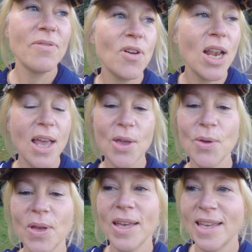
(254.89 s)

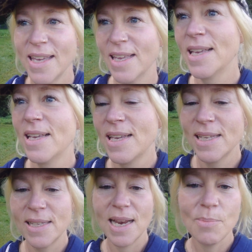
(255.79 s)
follow,
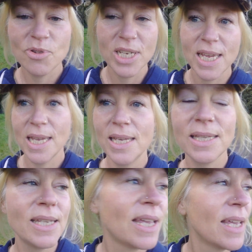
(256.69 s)
celebrities,